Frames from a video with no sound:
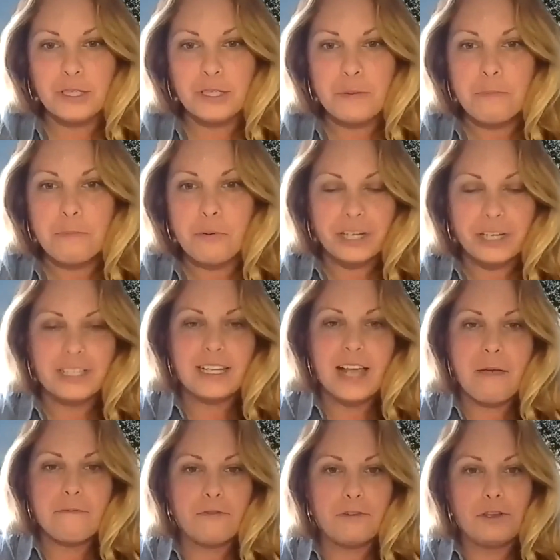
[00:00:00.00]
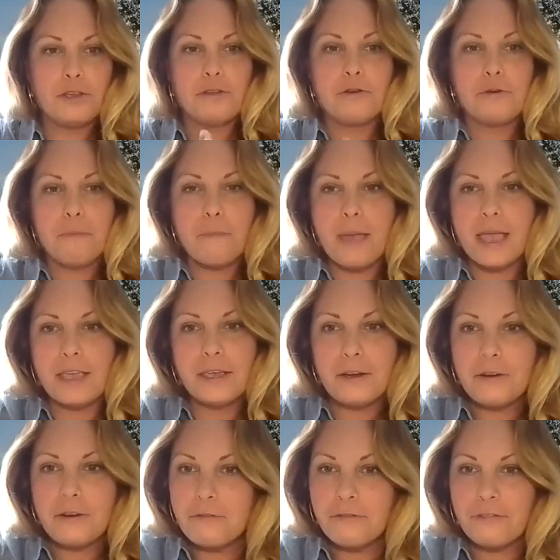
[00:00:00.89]
important time for you to make
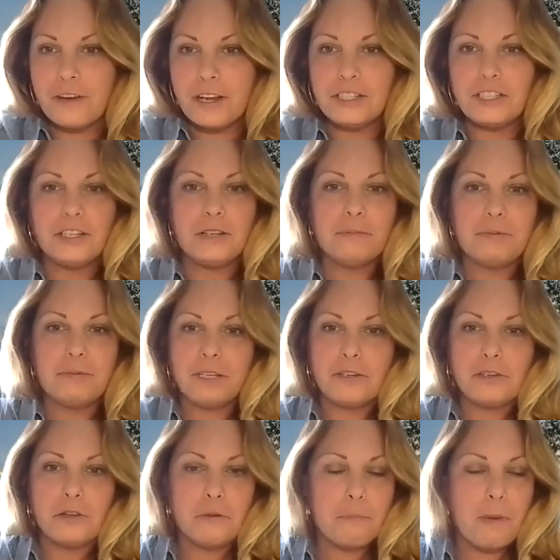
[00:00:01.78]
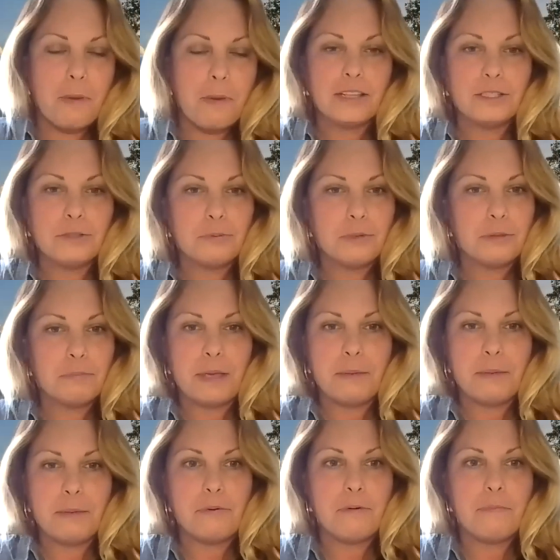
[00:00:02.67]
your friendships and your bonds with
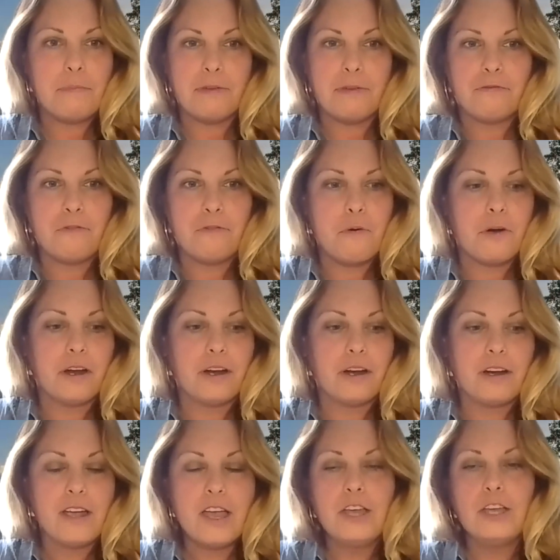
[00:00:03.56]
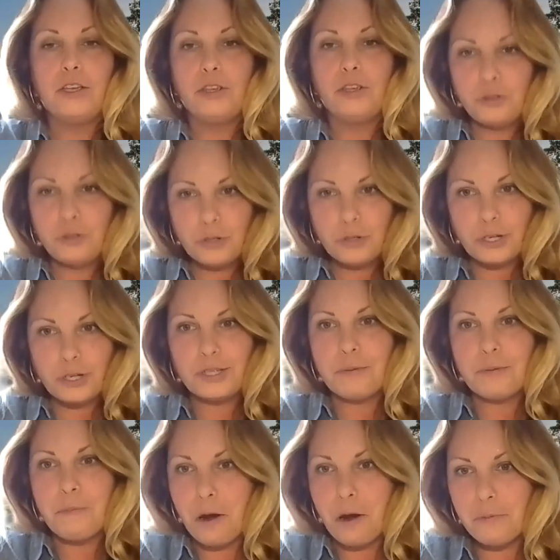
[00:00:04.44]
people before you start
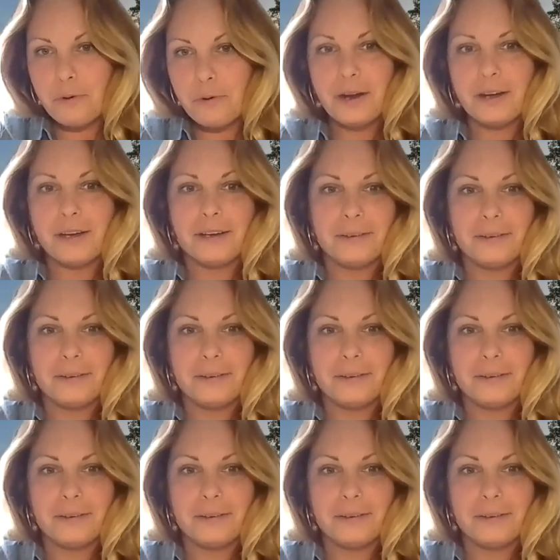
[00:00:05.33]
some hard work.